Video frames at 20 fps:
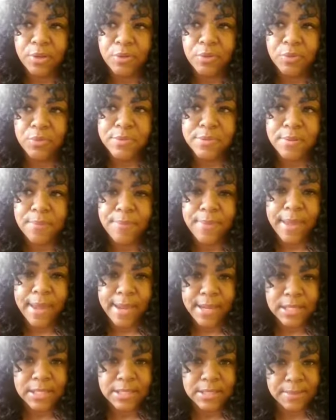do some
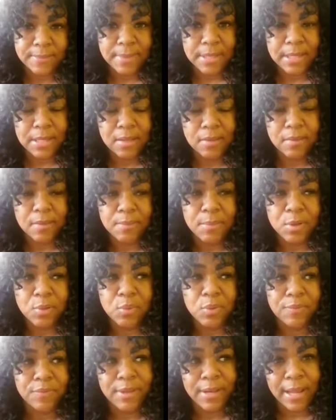things to me in the
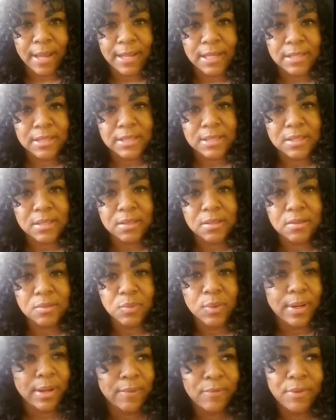middle of the night
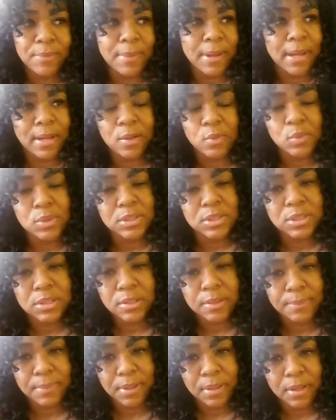when everybody was
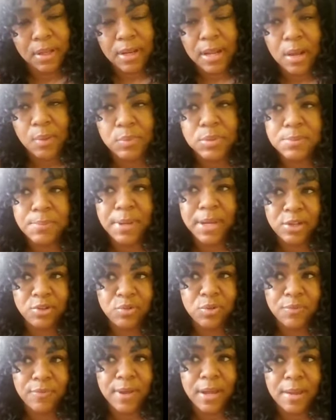sleeping. And I was
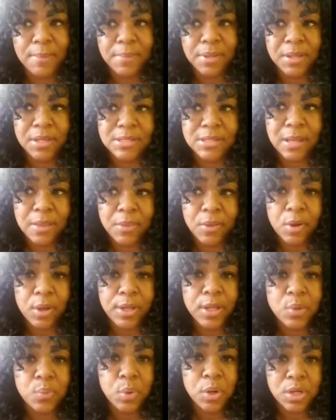petrified because I thought
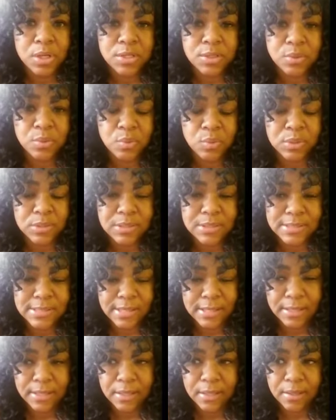he was going to
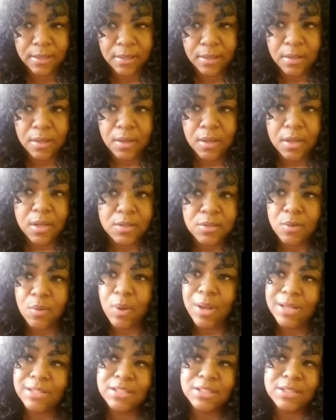take it. So
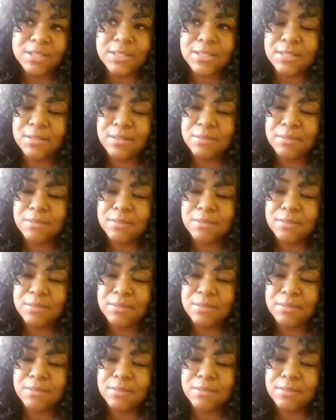I just